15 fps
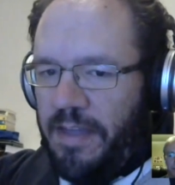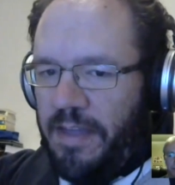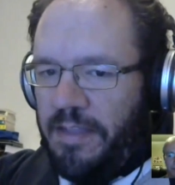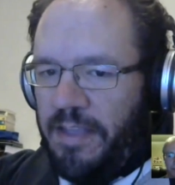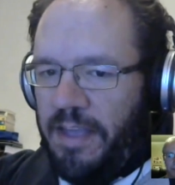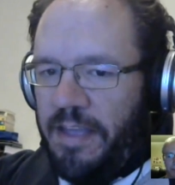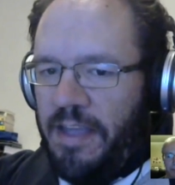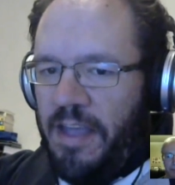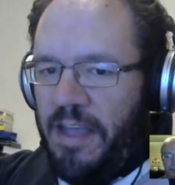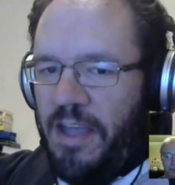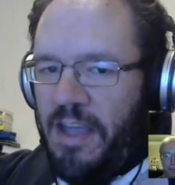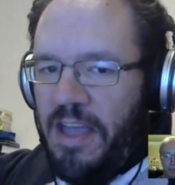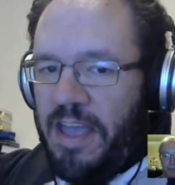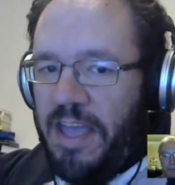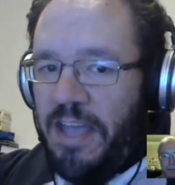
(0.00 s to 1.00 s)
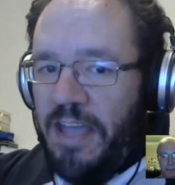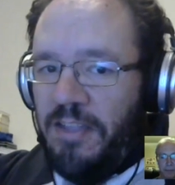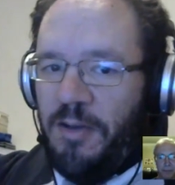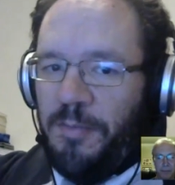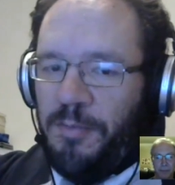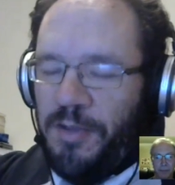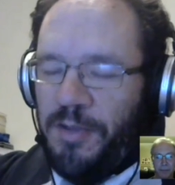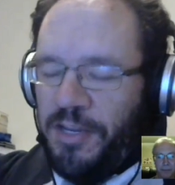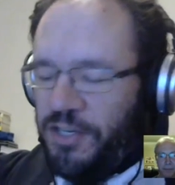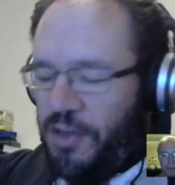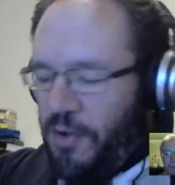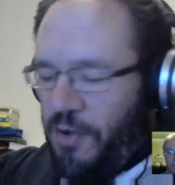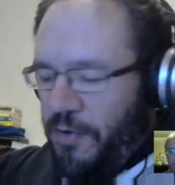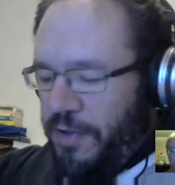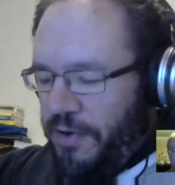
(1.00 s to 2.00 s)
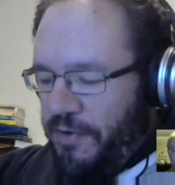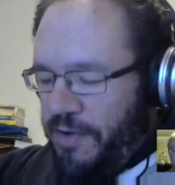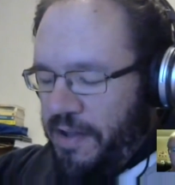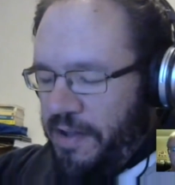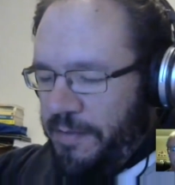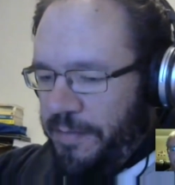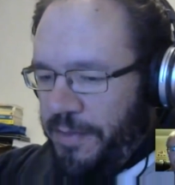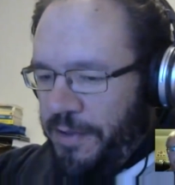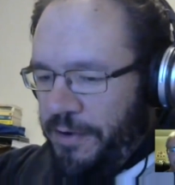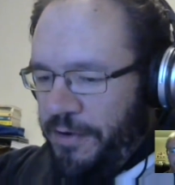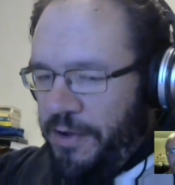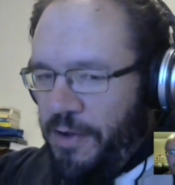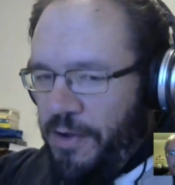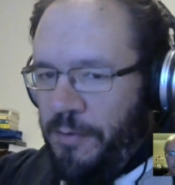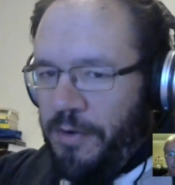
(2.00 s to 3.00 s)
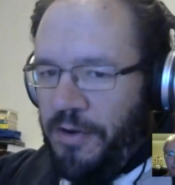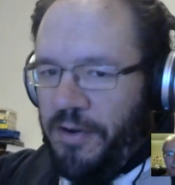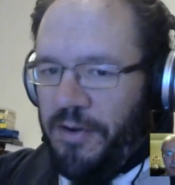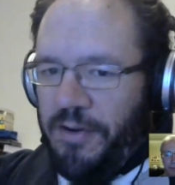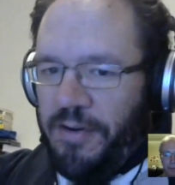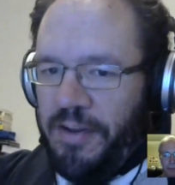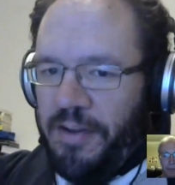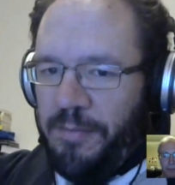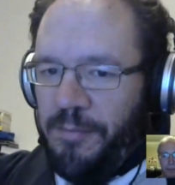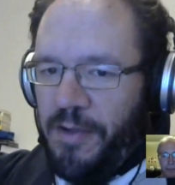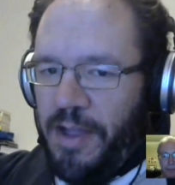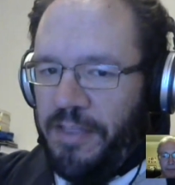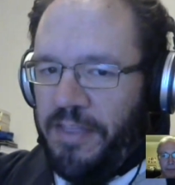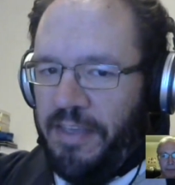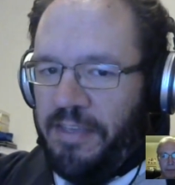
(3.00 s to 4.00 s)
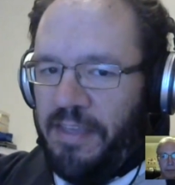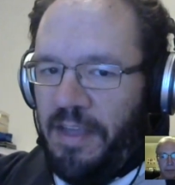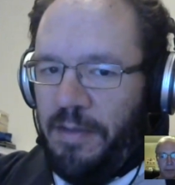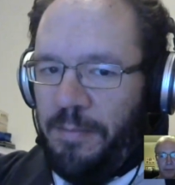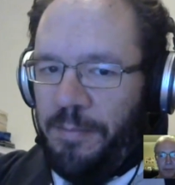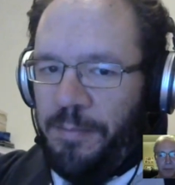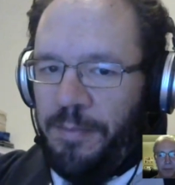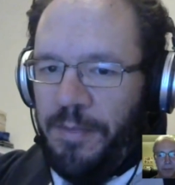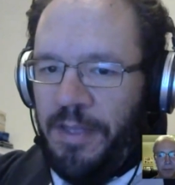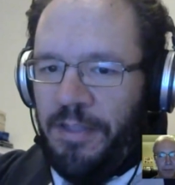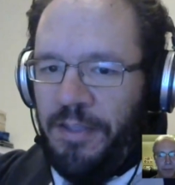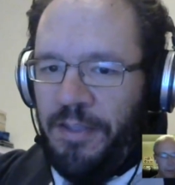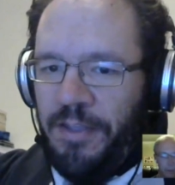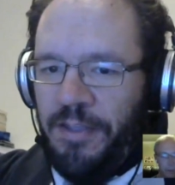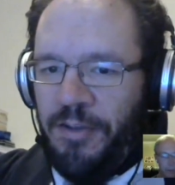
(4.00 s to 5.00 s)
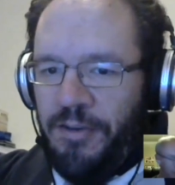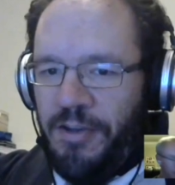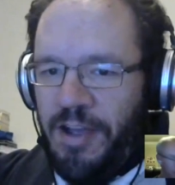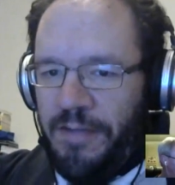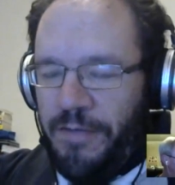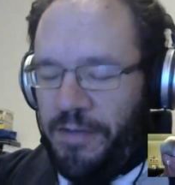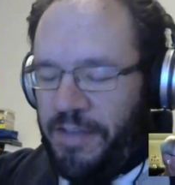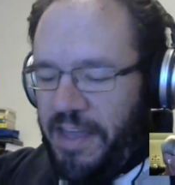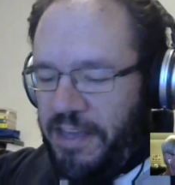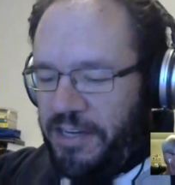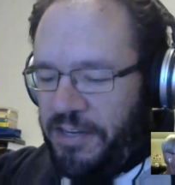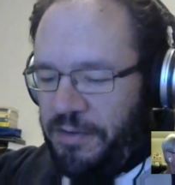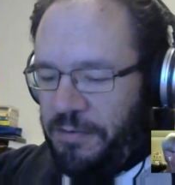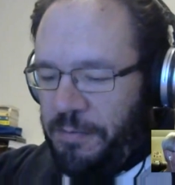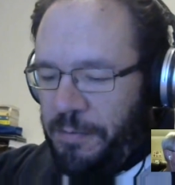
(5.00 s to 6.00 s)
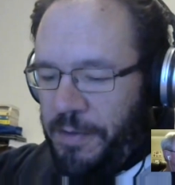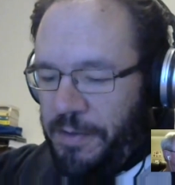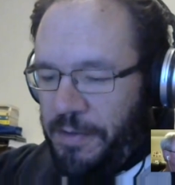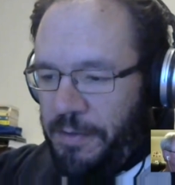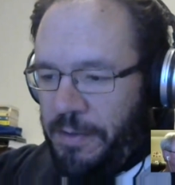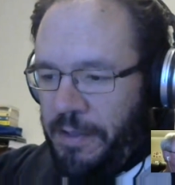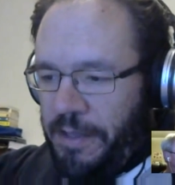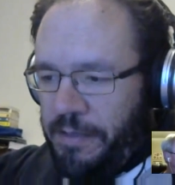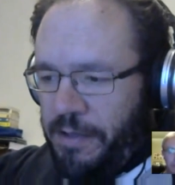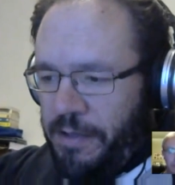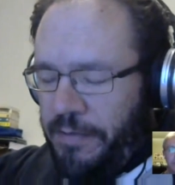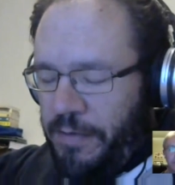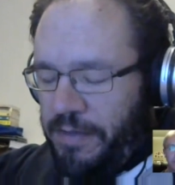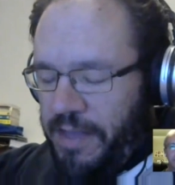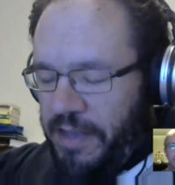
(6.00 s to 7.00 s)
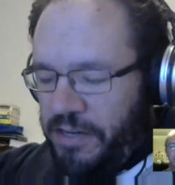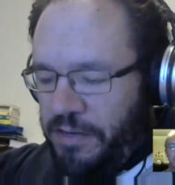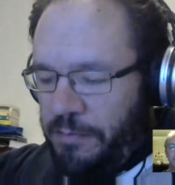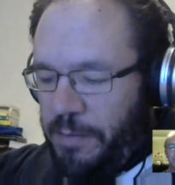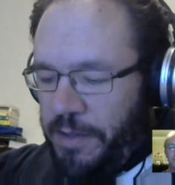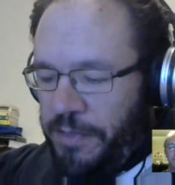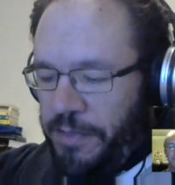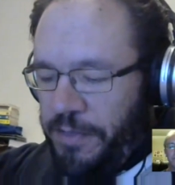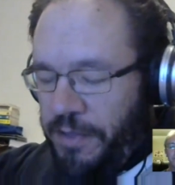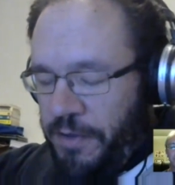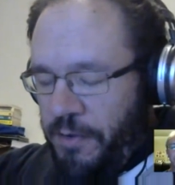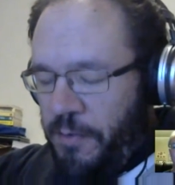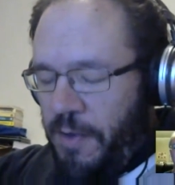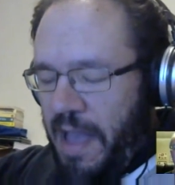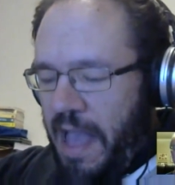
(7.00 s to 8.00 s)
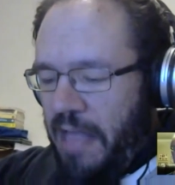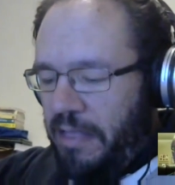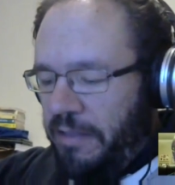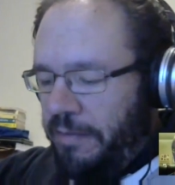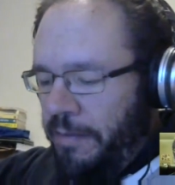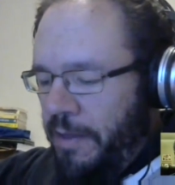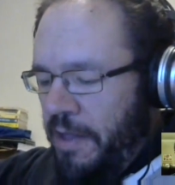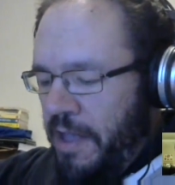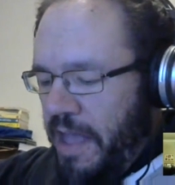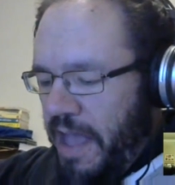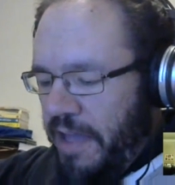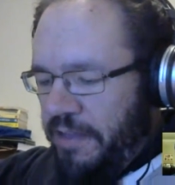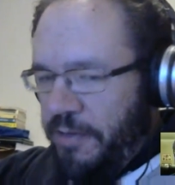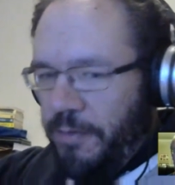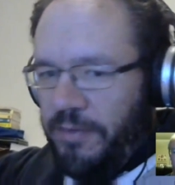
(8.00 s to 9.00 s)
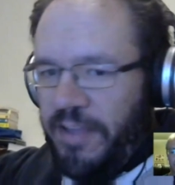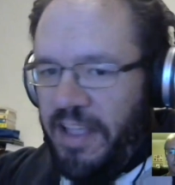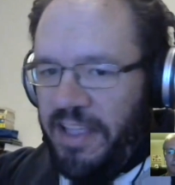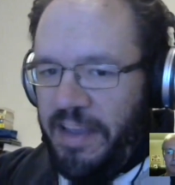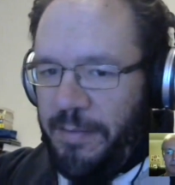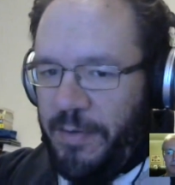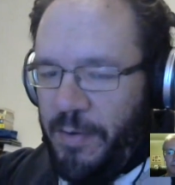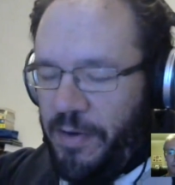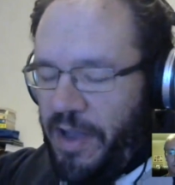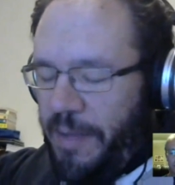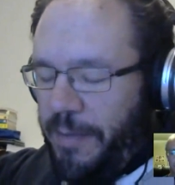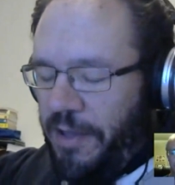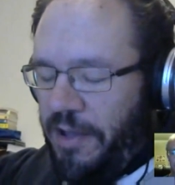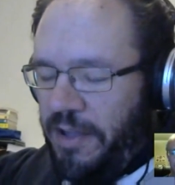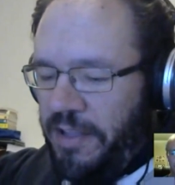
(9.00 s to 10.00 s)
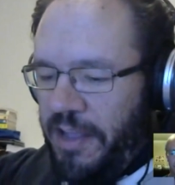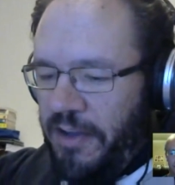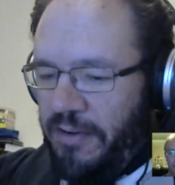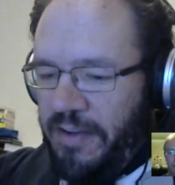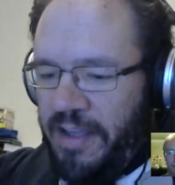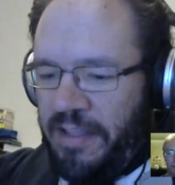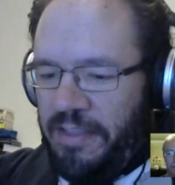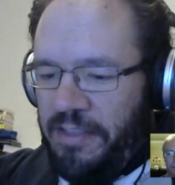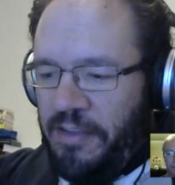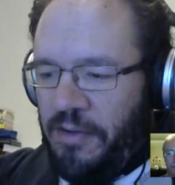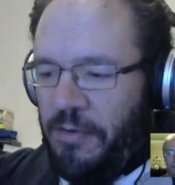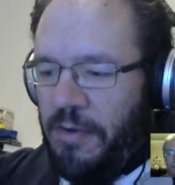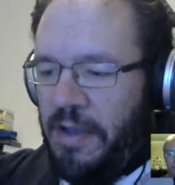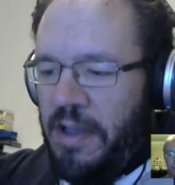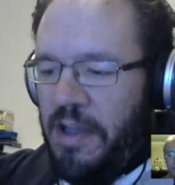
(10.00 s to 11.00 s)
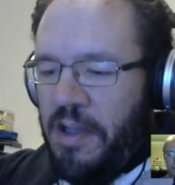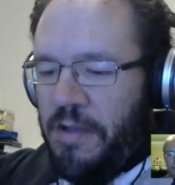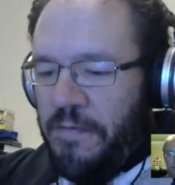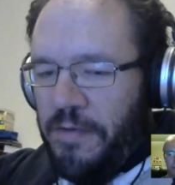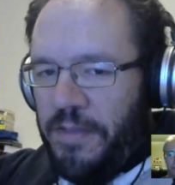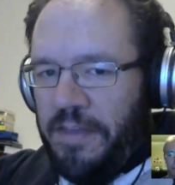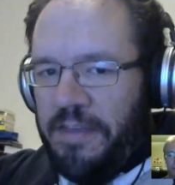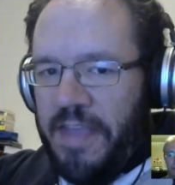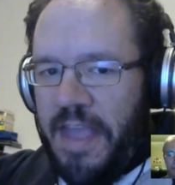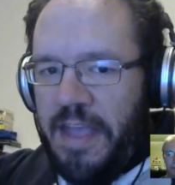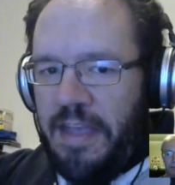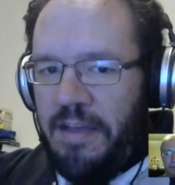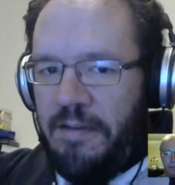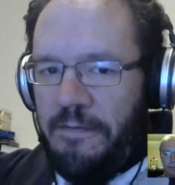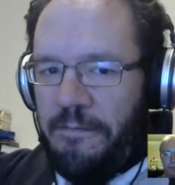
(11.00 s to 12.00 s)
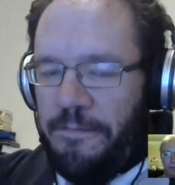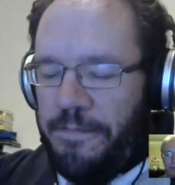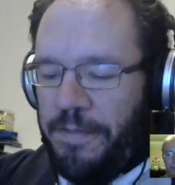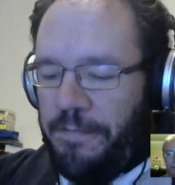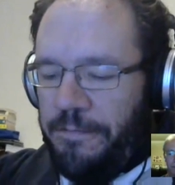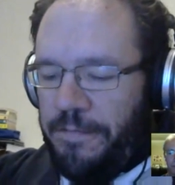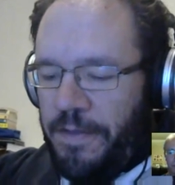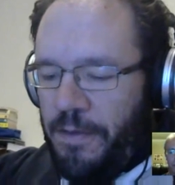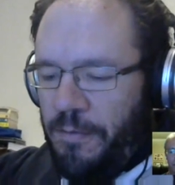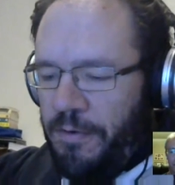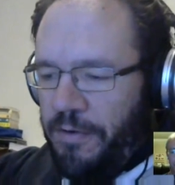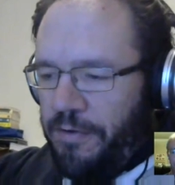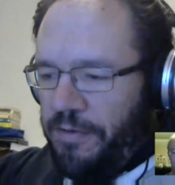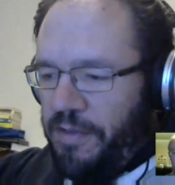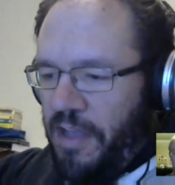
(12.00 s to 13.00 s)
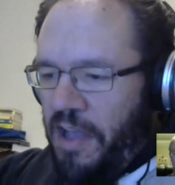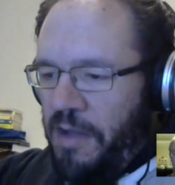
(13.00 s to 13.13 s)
And in our pre-show, your coworker brought this up in your conversation in his conversation with you, Alan, as you were telling him you were coming on here. And so, for the sake of the viewers,